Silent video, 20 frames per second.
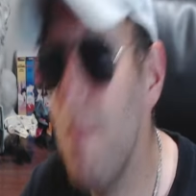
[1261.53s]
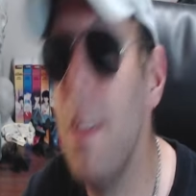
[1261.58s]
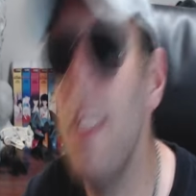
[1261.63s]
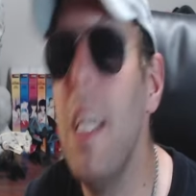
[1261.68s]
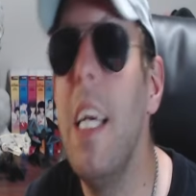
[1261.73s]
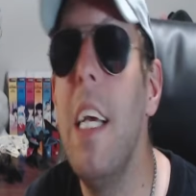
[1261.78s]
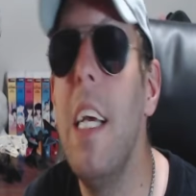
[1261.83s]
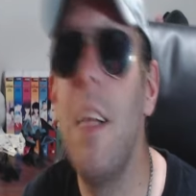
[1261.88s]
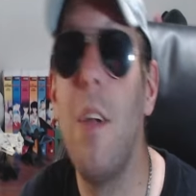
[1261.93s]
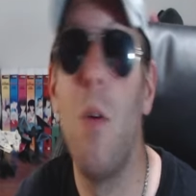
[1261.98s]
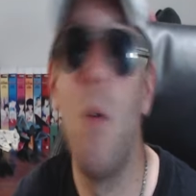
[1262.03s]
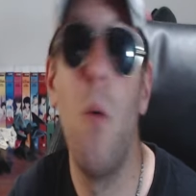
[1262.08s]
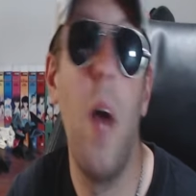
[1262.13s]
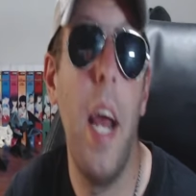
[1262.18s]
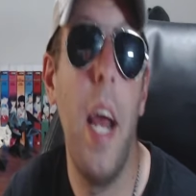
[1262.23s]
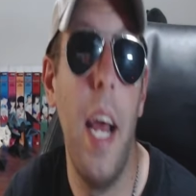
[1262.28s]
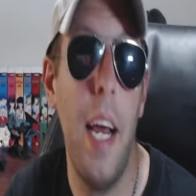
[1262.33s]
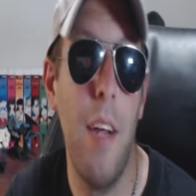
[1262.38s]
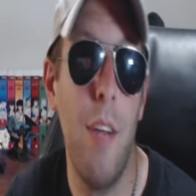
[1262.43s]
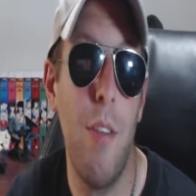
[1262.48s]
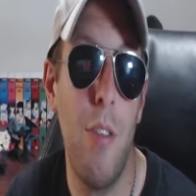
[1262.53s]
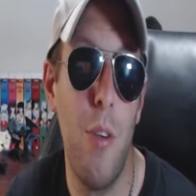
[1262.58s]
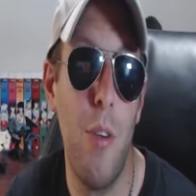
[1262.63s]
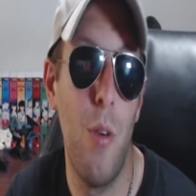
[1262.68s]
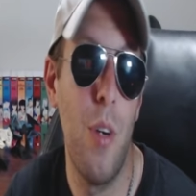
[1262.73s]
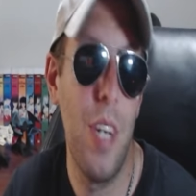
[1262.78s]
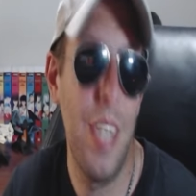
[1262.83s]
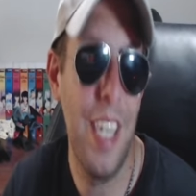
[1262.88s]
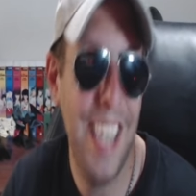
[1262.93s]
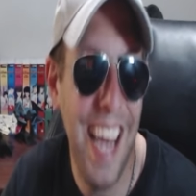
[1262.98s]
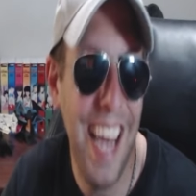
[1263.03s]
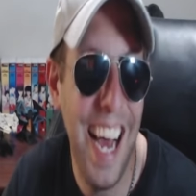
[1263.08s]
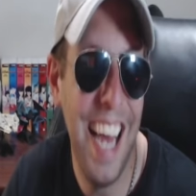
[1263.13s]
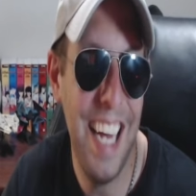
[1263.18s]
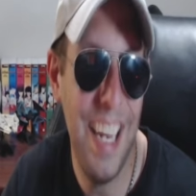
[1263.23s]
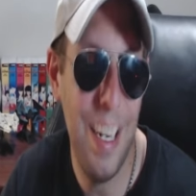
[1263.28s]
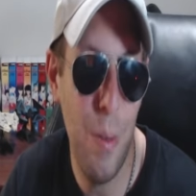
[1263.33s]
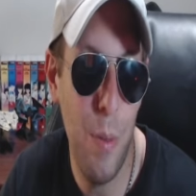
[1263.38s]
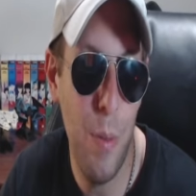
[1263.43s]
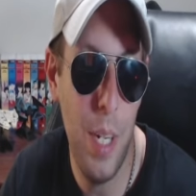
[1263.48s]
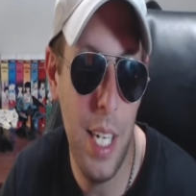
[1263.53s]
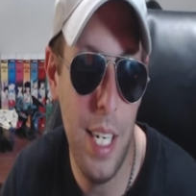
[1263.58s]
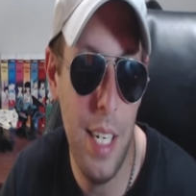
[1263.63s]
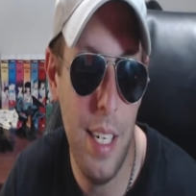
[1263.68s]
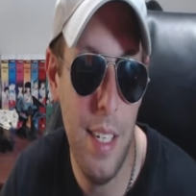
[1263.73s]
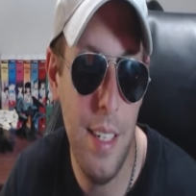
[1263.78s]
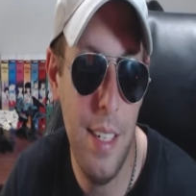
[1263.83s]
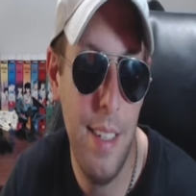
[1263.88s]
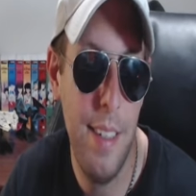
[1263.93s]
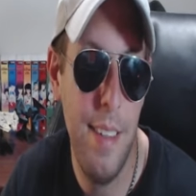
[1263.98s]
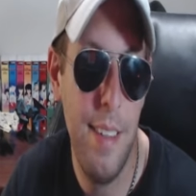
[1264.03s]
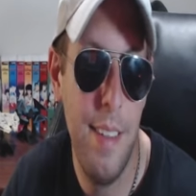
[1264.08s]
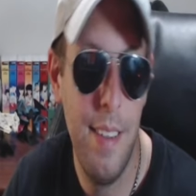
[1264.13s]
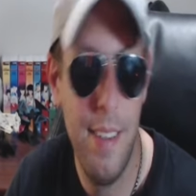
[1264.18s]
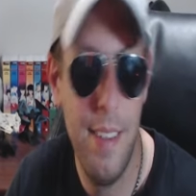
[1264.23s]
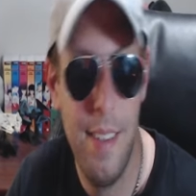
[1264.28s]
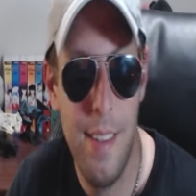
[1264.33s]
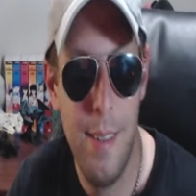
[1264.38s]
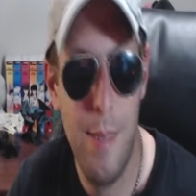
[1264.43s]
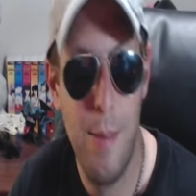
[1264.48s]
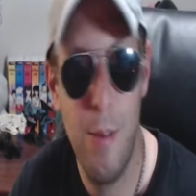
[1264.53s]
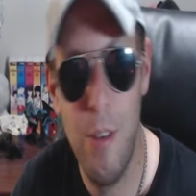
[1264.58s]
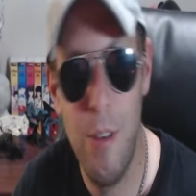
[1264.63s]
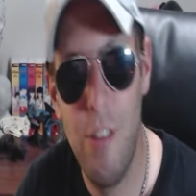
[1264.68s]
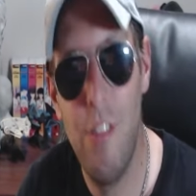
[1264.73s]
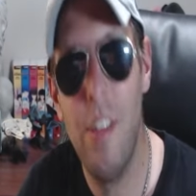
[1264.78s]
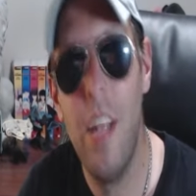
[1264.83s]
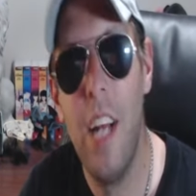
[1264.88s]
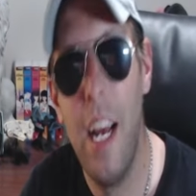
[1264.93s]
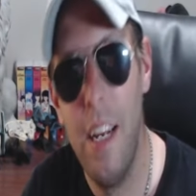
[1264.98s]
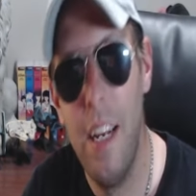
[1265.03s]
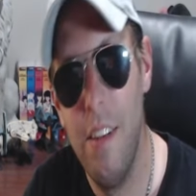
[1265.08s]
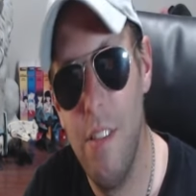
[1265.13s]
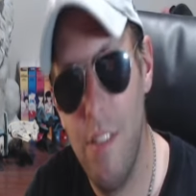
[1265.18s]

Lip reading: Either way, I sort of kind of win. Which is nice.